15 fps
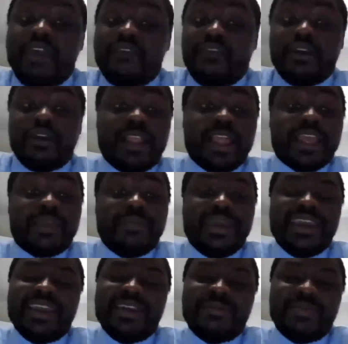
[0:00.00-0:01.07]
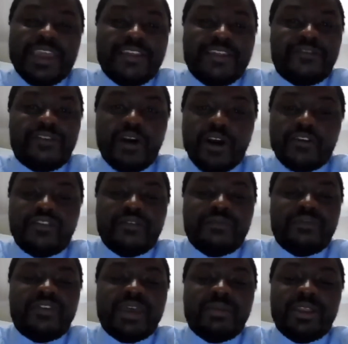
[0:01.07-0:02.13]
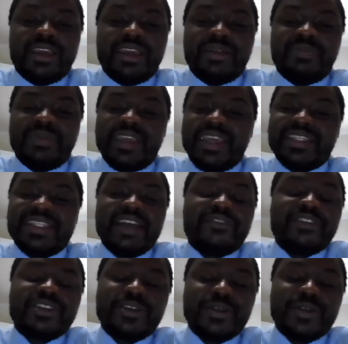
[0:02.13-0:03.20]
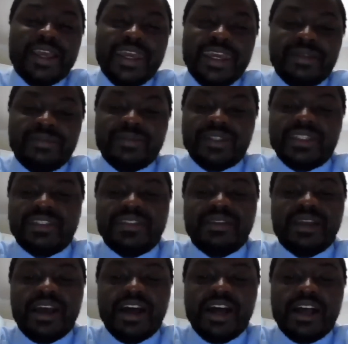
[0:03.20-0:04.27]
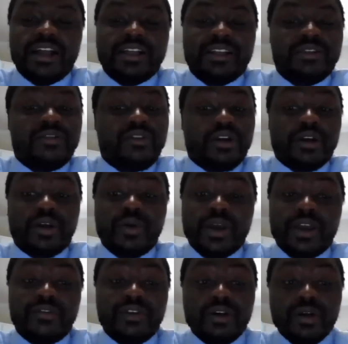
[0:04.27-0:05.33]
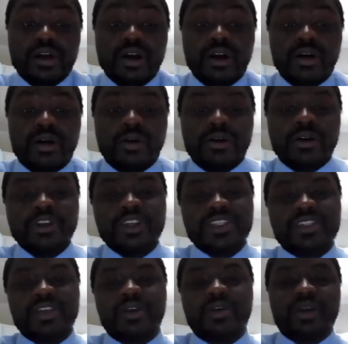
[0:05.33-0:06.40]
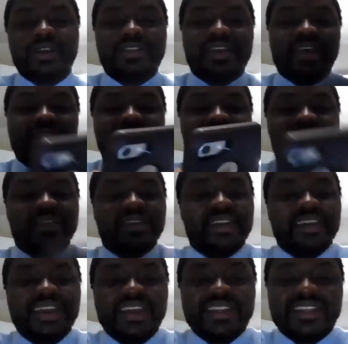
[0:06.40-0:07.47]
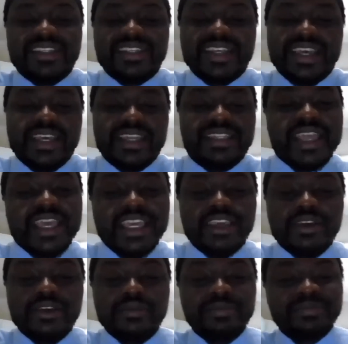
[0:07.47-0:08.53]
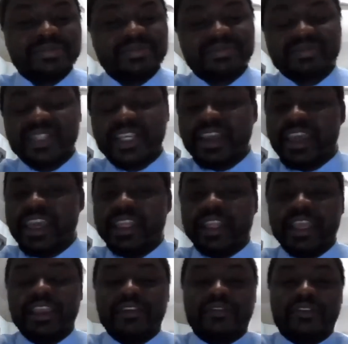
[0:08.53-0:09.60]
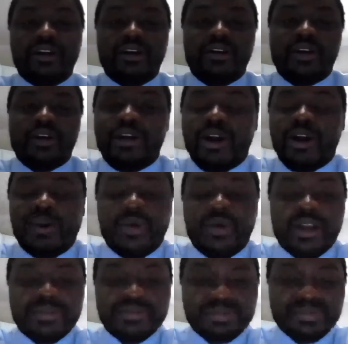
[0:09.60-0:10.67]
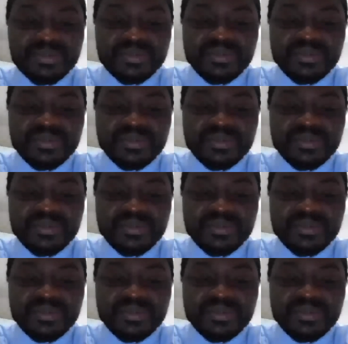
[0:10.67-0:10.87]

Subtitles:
If you're like me and far from family, it's never too late for a quick phone call or just a quick text to say thank you and thank you for all your hard work.